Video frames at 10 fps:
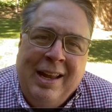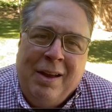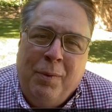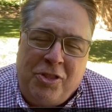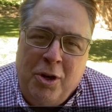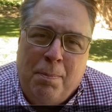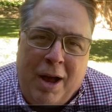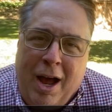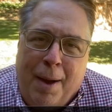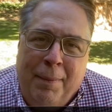with your
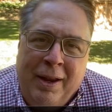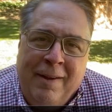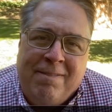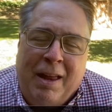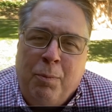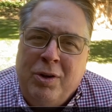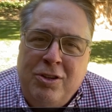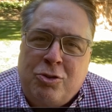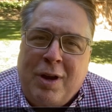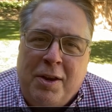mom that
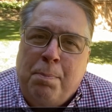wouldn't try the